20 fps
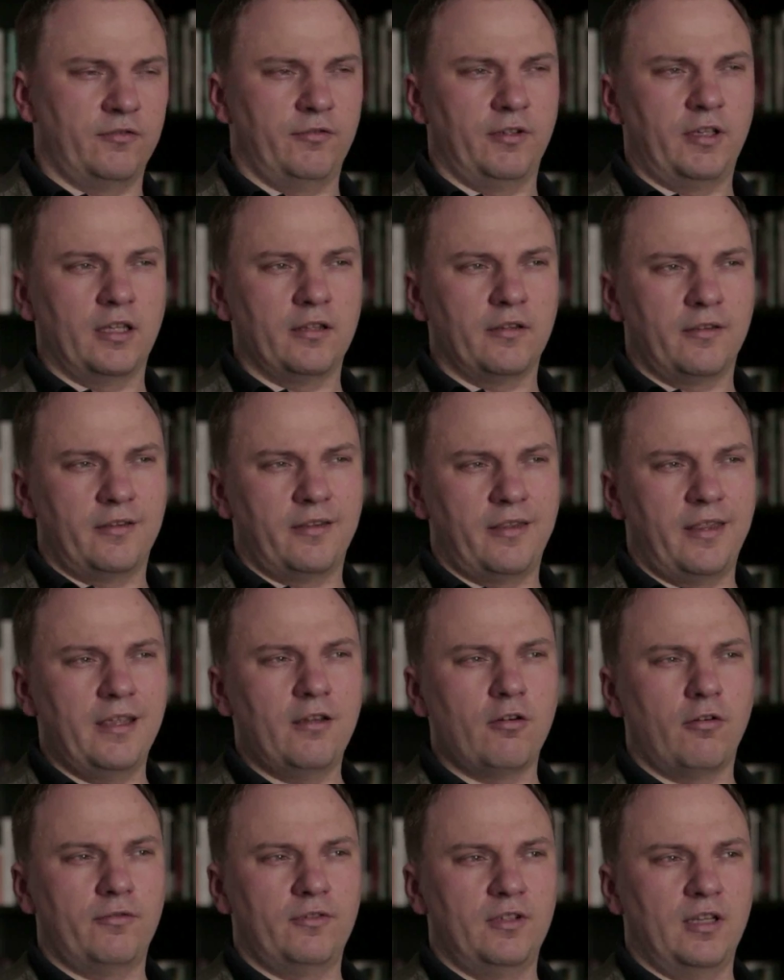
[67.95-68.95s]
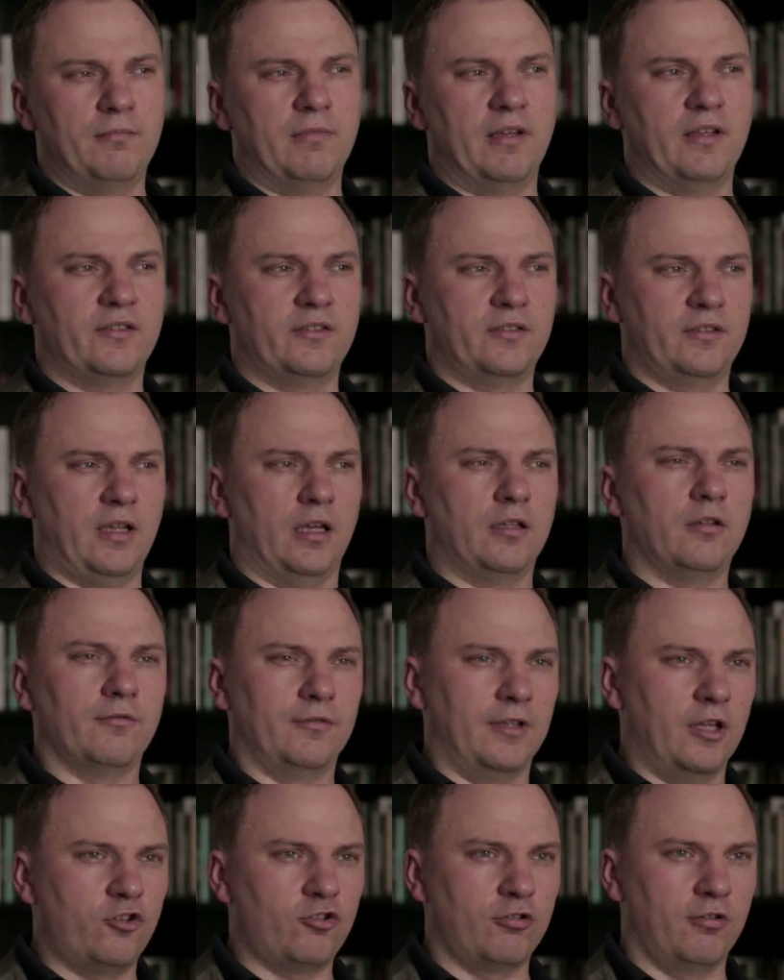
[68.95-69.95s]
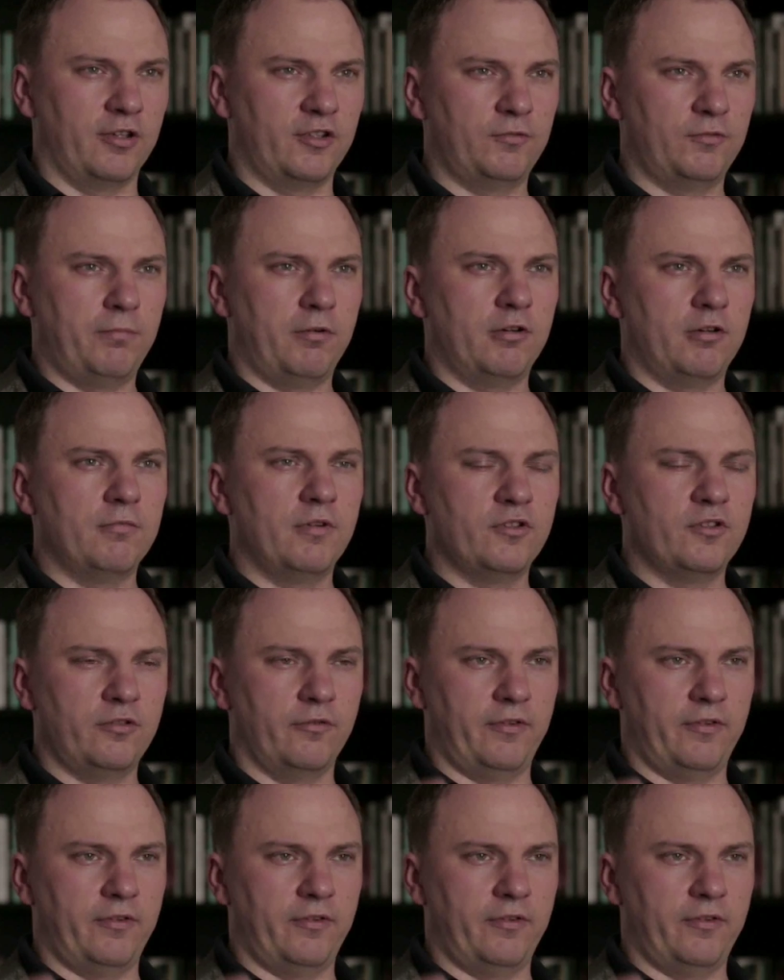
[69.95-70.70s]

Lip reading: We can think of them as kind of natural experiments.